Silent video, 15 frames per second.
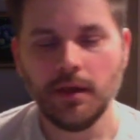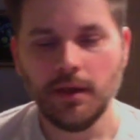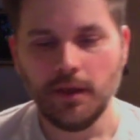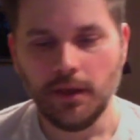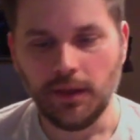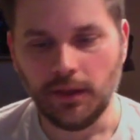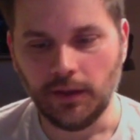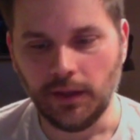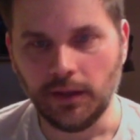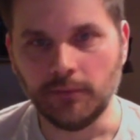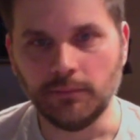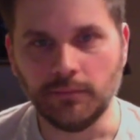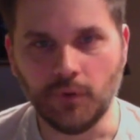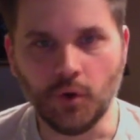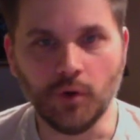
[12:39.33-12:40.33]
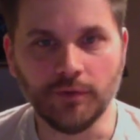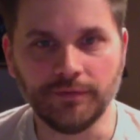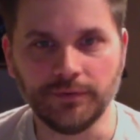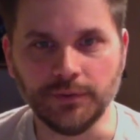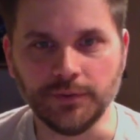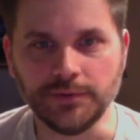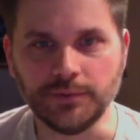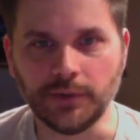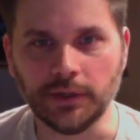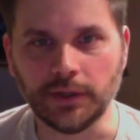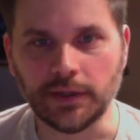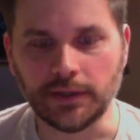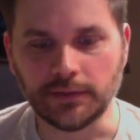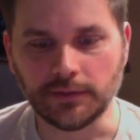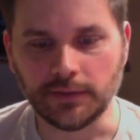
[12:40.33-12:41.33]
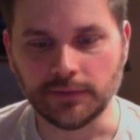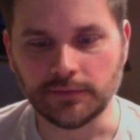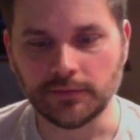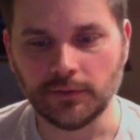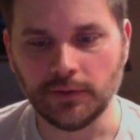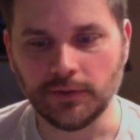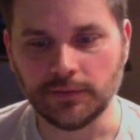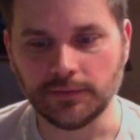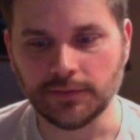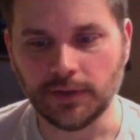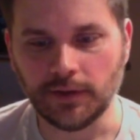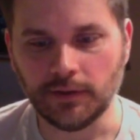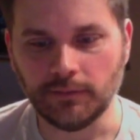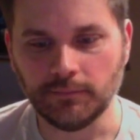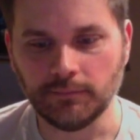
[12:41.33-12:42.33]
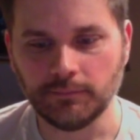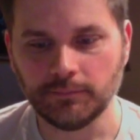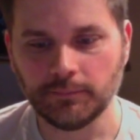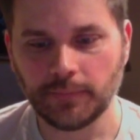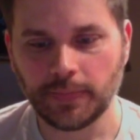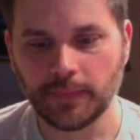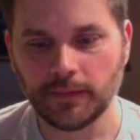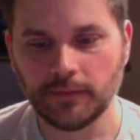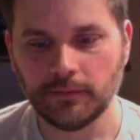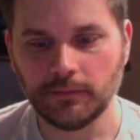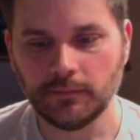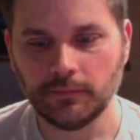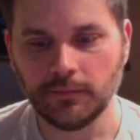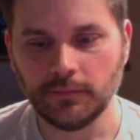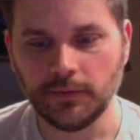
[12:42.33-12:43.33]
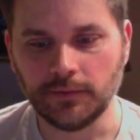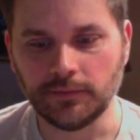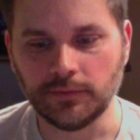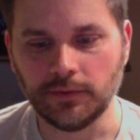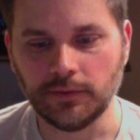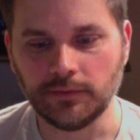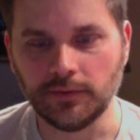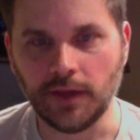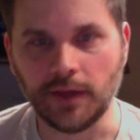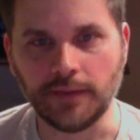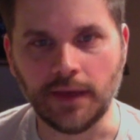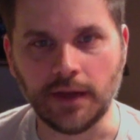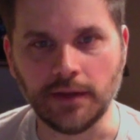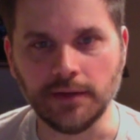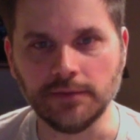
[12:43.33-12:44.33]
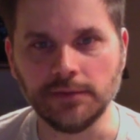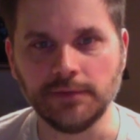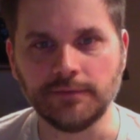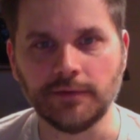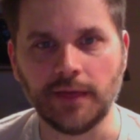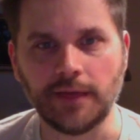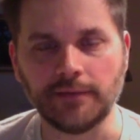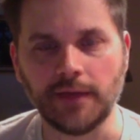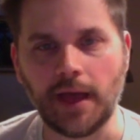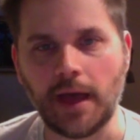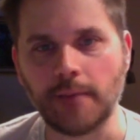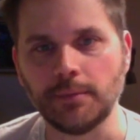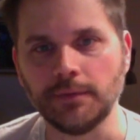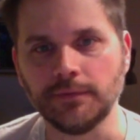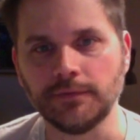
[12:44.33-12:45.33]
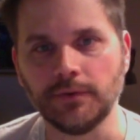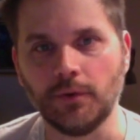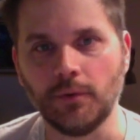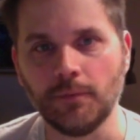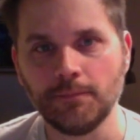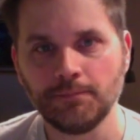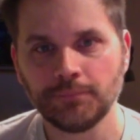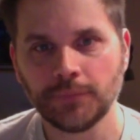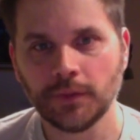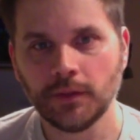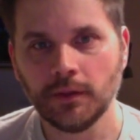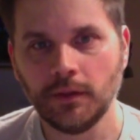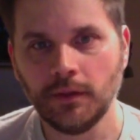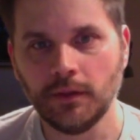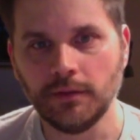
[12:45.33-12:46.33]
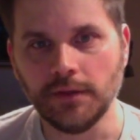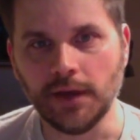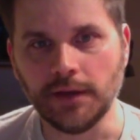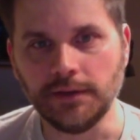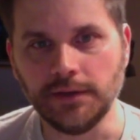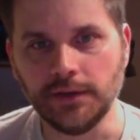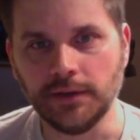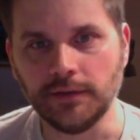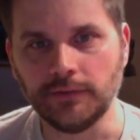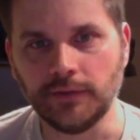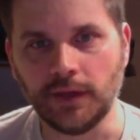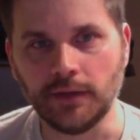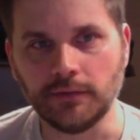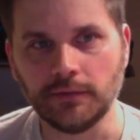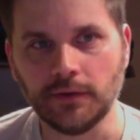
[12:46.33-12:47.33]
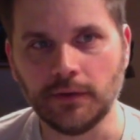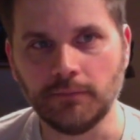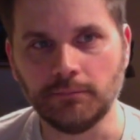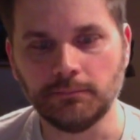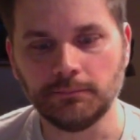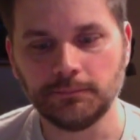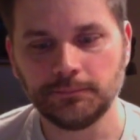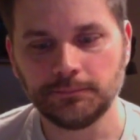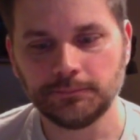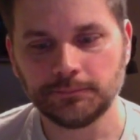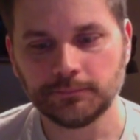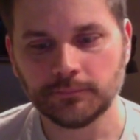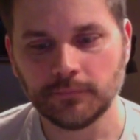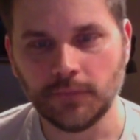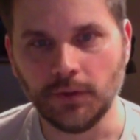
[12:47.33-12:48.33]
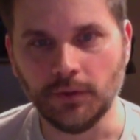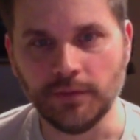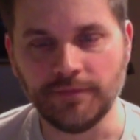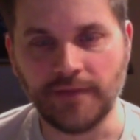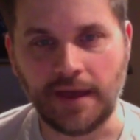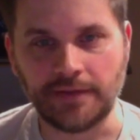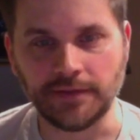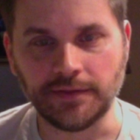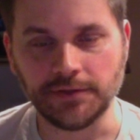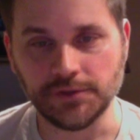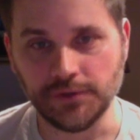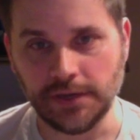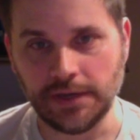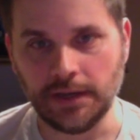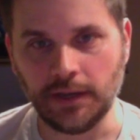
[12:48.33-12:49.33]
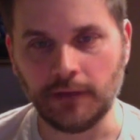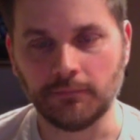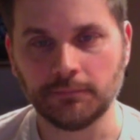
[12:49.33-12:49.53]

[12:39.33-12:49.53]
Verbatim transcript: in, in whole foods really it's it's it's uh, it's it's not that easy for that to happen. So the idea is that um, you know the fat that you're eating